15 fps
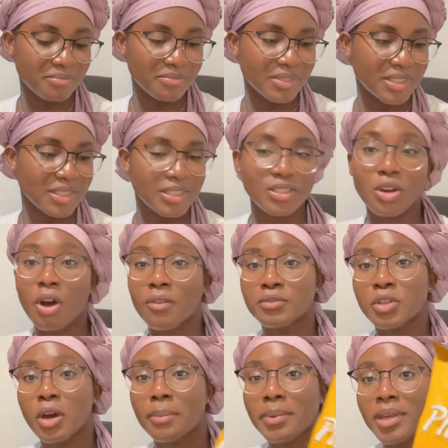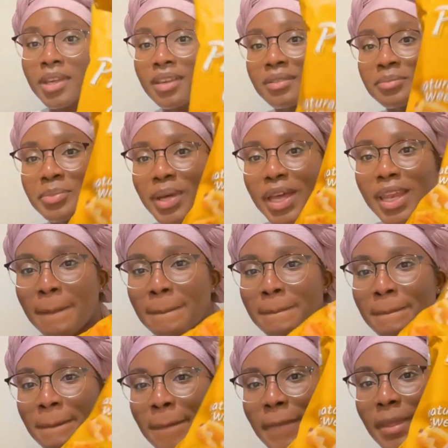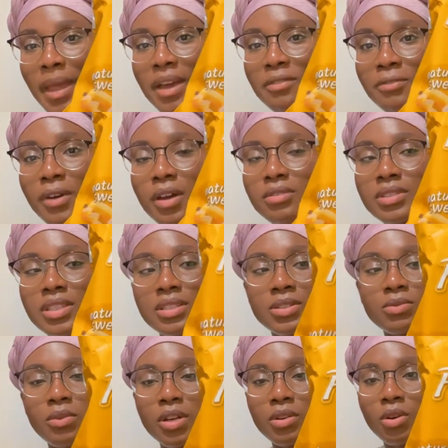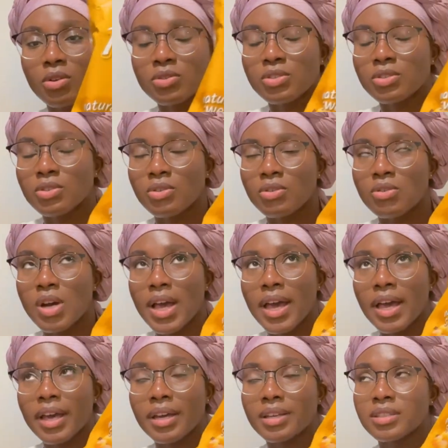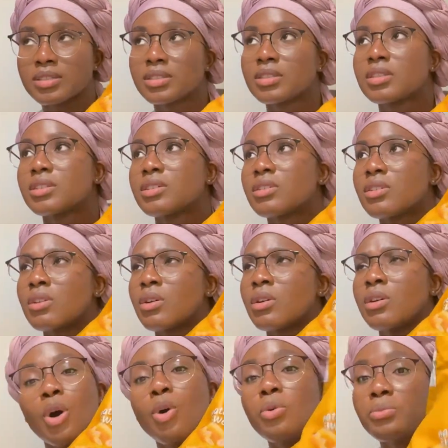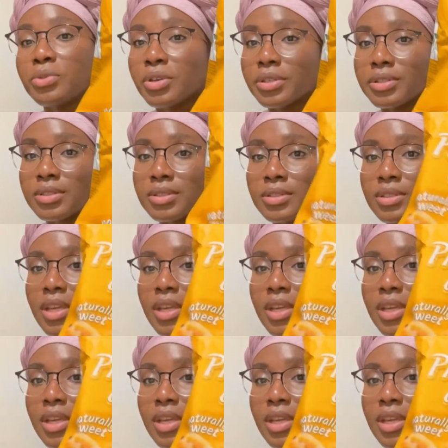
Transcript: This is off-topic, but I found this one also at Home Goods.